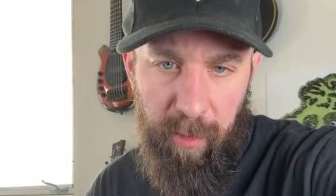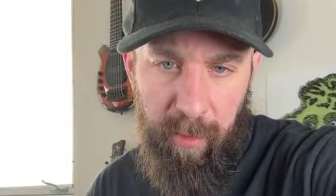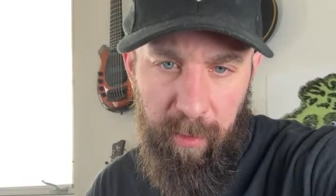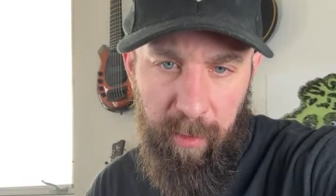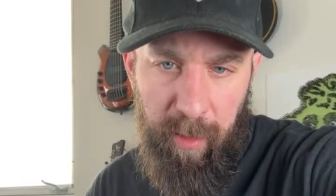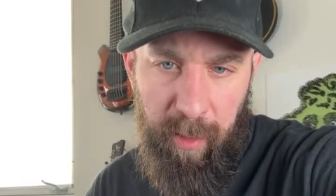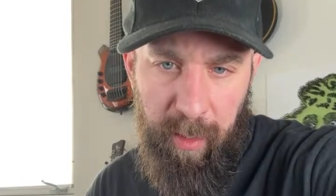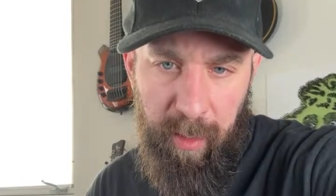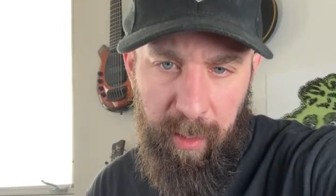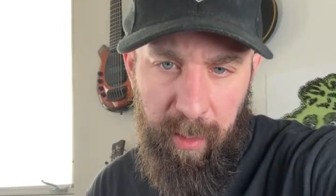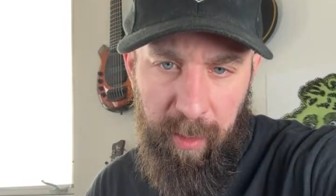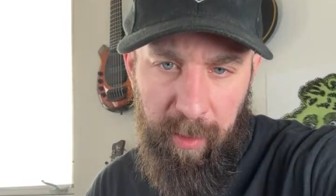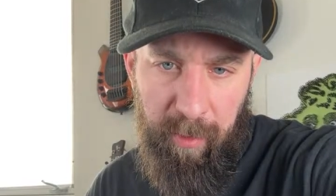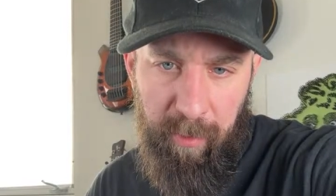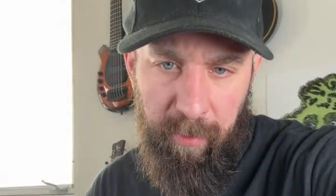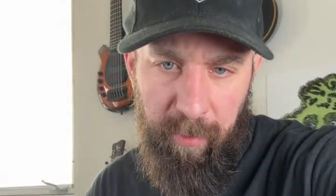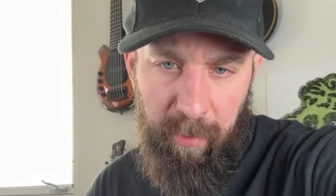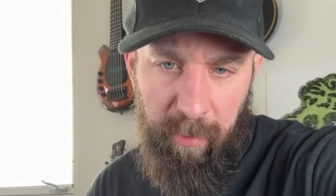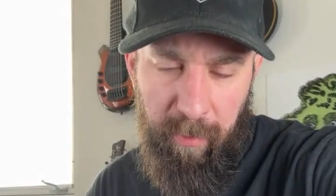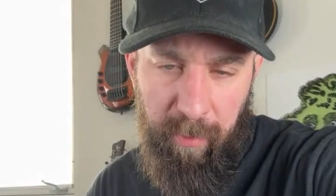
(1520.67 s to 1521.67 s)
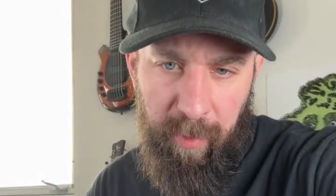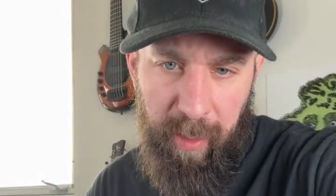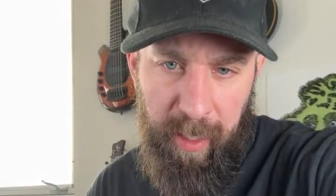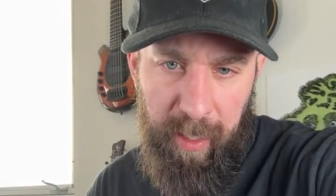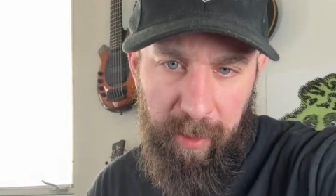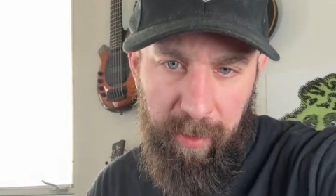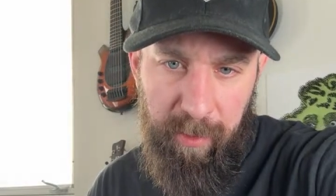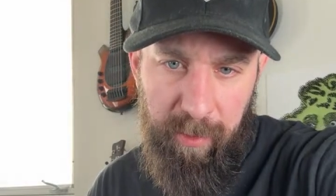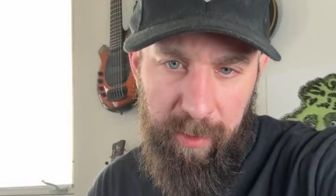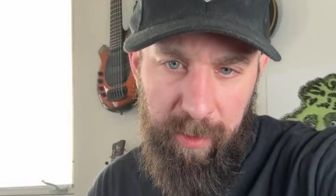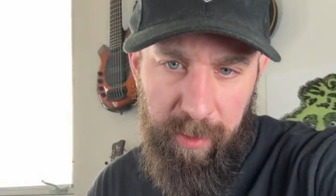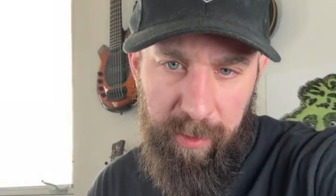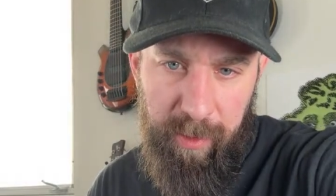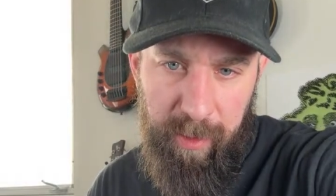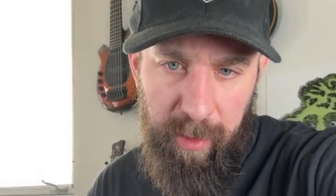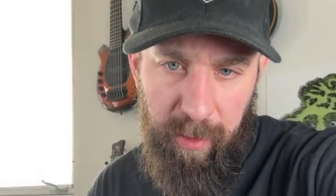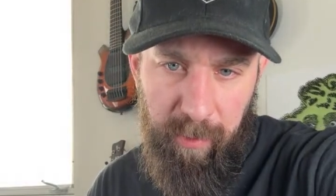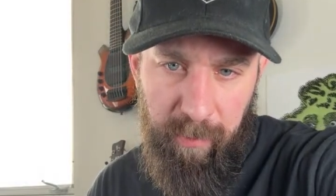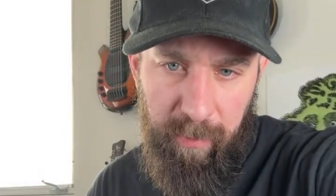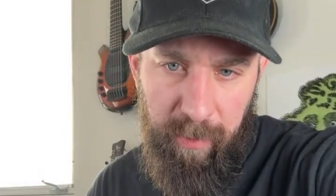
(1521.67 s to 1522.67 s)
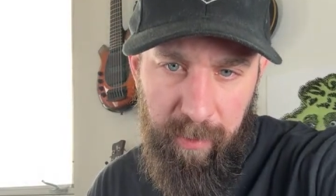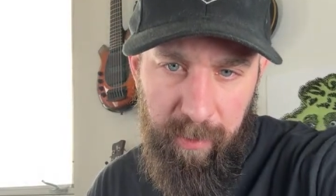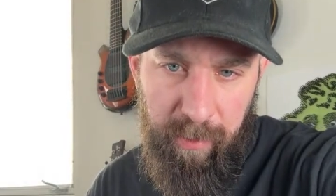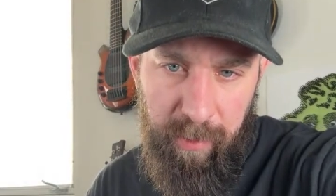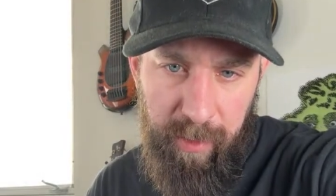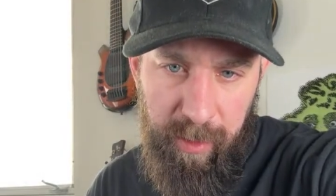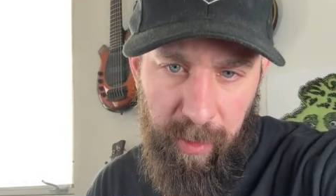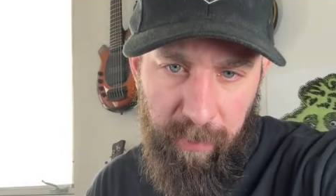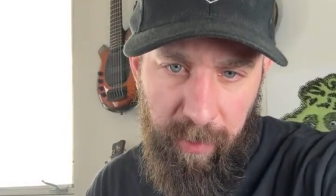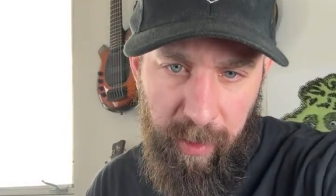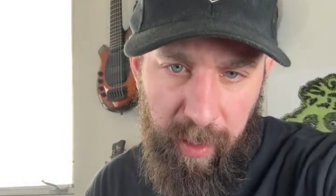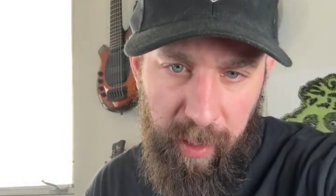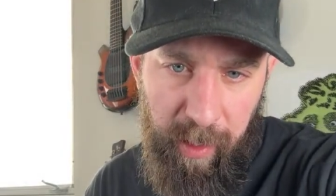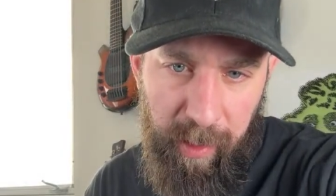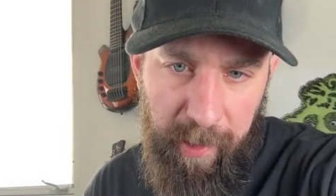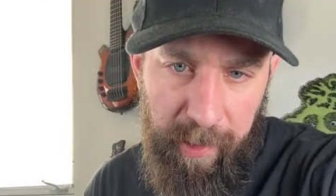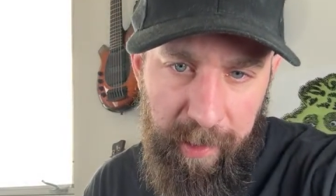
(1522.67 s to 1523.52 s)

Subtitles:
Wow, so skillful. Somewhat.